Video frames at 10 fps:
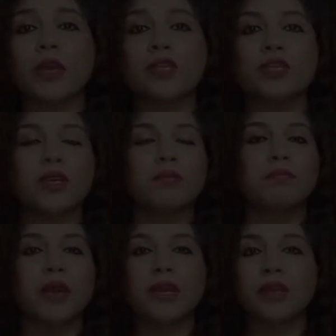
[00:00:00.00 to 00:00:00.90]
PhD
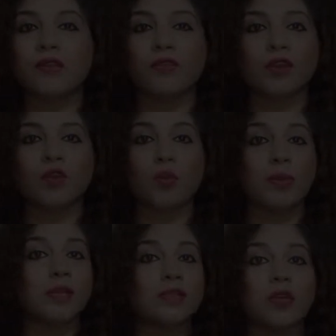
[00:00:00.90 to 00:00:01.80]
in many different
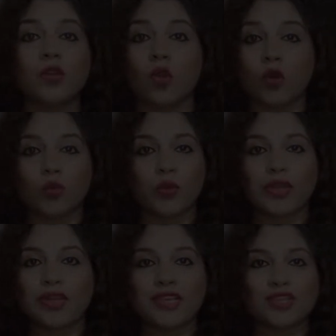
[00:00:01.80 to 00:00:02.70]
domains and not
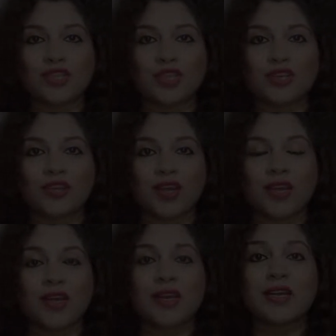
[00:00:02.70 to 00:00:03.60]
only in engineering.